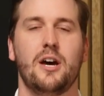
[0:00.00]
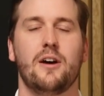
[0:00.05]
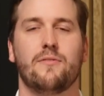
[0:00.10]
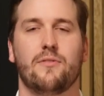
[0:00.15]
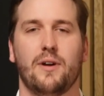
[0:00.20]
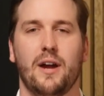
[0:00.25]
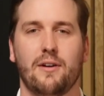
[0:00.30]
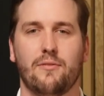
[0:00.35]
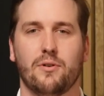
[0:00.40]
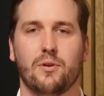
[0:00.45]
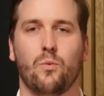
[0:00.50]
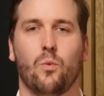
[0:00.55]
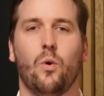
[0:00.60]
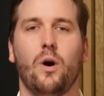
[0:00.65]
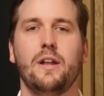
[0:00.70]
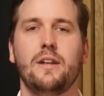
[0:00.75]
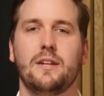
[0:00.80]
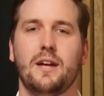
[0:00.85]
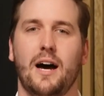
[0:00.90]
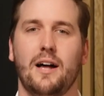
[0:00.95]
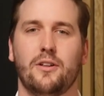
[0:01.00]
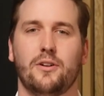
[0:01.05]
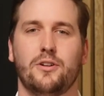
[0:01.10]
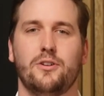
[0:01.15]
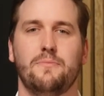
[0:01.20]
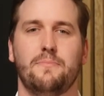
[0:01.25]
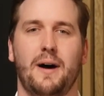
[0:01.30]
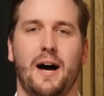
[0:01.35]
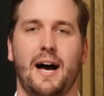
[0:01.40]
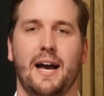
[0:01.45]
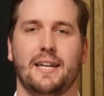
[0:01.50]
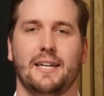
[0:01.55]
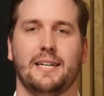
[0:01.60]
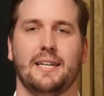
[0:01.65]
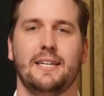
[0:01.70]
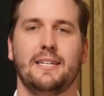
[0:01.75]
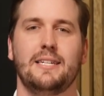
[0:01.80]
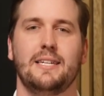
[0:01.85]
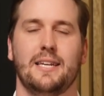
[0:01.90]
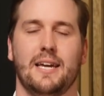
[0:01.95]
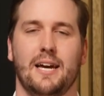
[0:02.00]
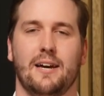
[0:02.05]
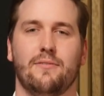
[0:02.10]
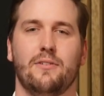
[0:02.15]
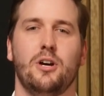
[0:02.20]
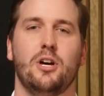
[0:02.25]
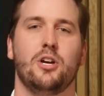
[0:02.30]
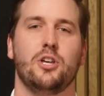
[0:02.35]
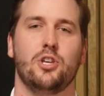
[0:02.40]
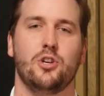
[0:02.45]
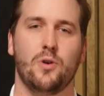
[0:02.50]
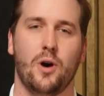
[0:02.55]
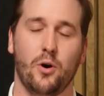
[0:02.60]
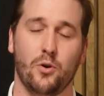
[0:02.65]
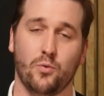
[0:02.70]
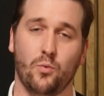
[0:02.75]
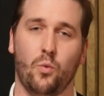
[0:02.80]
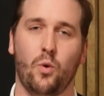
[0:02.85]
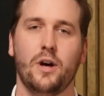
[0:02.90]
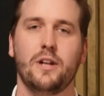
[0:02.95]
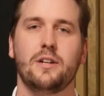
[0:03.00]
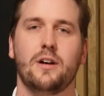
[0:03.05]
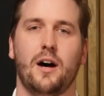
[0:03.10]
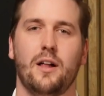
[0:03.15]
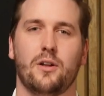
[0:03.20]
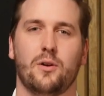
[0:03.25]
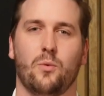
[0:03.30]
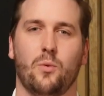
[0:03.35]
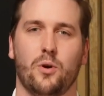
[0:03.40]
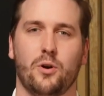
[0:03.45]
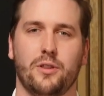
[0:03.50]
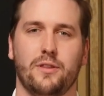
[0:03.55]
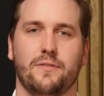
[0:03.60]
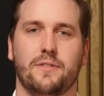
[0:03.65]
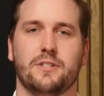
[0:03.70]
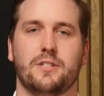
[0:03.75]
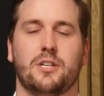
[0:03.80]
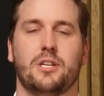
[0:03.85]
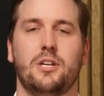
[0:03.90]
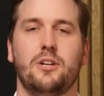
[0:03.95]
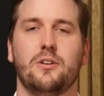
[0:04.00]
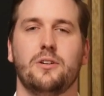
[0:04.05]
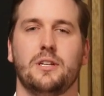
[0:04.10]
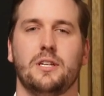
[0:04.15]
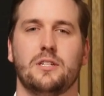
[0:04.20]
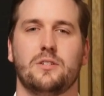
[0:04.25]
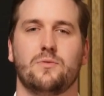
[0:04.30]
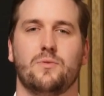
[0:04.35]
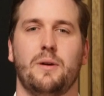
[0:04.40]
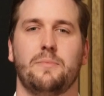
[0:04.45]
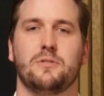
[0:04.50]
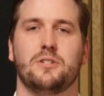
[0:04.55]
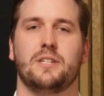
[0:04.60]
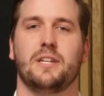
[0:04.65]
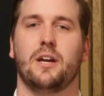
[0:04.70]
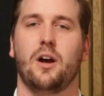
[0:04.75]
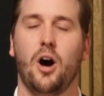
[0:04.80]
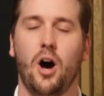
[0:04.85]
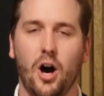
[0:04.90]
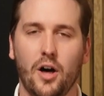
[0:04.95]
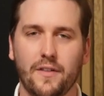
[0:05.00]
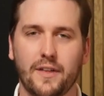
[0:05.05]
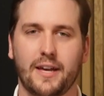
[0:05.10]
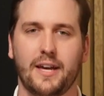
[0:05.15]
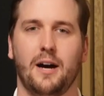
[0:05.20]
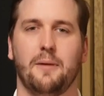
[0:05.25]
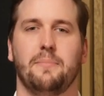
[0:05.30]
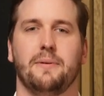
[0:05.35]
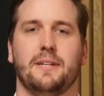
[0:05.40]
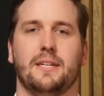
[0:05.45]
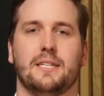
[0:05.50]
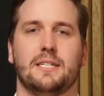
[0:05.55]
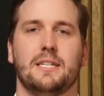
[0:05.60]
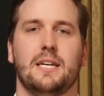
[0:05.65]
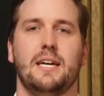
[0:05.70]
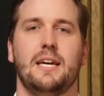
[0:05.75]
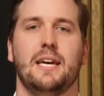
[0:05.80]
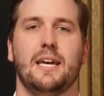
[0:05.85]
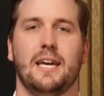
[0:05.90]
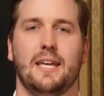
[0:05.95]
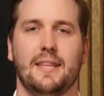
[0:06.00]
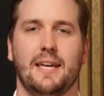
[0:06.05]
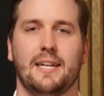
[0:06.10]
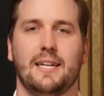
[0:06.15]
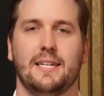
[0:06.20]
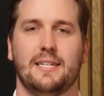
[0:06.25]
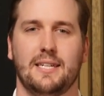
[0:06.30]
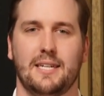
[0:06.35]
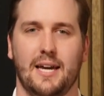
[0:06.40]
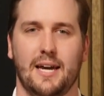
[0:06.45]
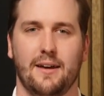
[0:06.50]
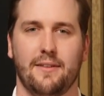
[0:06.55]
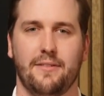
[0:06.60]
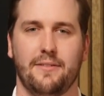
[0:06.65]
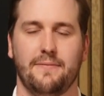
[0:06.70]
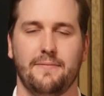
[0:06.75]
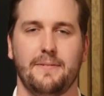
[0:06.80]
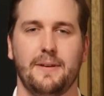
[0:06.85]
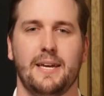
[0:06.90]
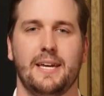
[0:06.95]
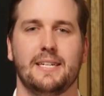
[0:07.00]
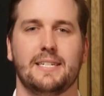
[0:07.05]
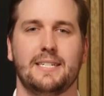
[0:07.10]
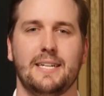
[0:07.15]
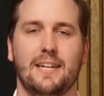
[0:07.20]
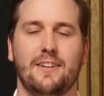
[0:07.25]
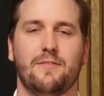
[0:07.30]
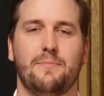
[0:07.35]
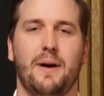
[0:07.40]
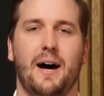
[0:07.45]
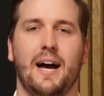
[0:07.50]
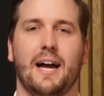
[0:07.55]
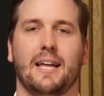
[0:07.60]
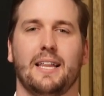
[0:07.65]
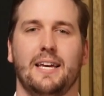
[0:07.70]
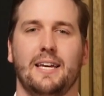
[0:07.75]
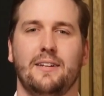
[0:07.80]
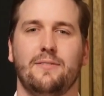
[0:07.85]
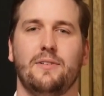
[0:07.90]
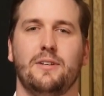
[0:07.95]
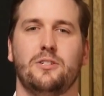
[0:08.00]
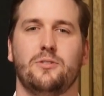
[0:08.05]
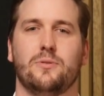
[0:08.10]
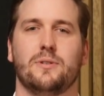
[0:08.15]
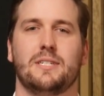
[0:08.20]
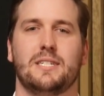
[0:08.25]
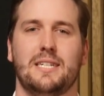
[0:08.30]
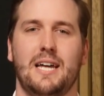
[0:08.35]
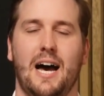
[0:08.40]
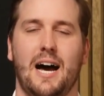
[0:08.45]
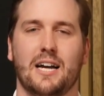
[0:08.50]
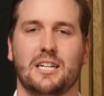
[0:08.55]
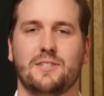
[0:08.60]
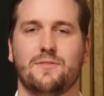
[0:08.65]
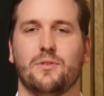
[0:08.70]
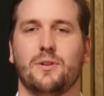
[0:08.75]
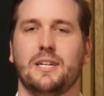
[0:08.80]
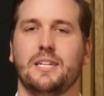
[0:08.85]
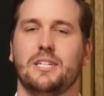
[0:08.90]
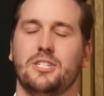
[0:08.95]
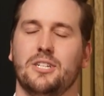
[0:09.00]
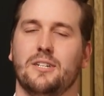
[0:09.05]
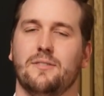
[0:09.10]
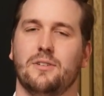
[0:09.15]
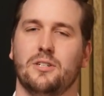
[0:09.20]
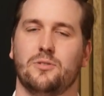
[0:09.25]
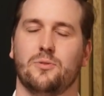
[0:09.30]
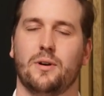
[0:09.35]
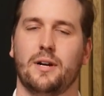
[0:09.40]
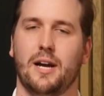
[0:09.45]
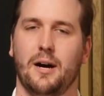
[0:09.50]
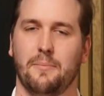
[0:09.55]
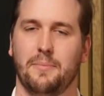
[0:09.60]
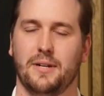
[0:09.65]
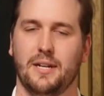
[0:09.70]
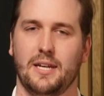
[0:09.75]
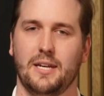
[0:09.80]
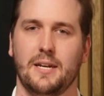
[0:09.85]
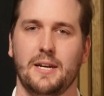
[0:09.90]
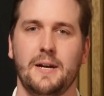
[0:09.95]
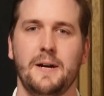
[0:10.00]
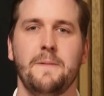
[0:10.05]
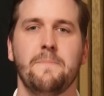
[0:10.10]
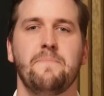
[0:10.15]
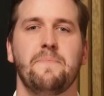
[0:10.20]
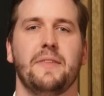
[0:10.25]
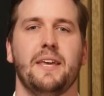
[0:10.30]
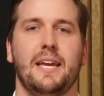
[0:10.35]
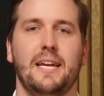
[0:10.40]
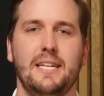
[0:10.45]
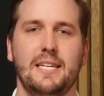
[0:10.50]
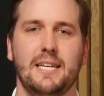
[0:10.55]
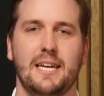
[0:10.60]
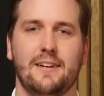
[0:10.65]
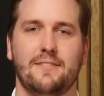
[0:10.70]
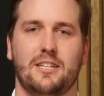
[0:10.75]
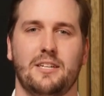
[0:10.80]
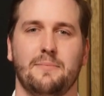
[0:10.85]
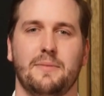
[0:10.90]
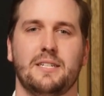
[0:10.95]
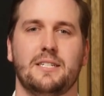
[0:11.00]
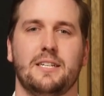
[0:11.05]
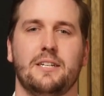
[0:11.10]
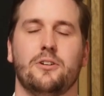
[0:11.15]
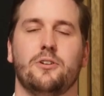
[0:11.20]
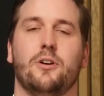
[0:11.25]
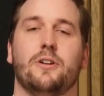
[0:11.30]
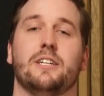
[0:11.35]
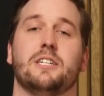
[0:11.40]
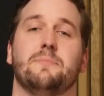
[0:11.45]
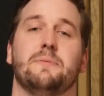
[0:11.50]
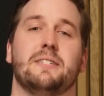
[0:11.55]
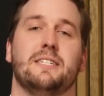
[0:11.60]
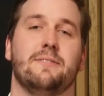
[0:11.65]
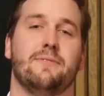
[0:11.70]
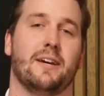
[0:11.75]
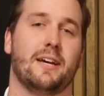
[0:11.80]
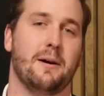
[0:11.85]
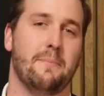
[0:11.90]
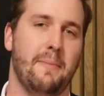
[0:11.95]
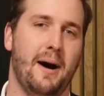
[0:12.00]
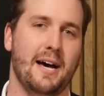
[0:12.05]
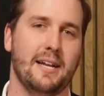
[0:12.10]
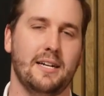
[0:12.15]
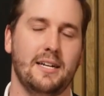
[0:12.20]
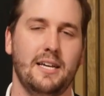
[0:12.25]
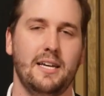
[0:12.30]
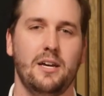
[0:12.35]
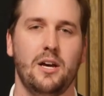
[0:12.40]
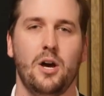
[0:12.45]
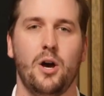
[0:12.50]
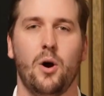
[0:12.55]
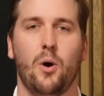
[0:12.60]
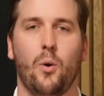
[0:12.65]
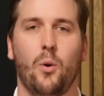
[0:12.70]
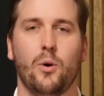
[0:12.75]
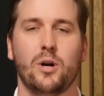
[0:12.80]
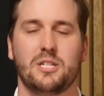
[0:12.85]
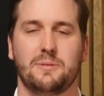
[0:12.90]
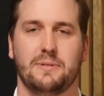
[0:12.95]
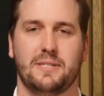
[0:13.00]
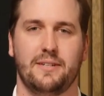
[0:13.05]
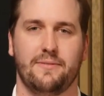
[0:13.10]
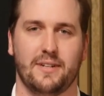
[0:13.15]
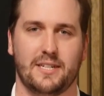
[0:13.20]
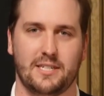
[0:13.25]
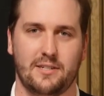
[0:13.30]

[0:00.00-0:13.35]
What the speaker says: For every $1 you buy in an ETF, you own $1 worth of the securities representing all the companies in that ETF, instead of buying individual stocks for each individual company. ETFs can be centered on a specific commodity or a specific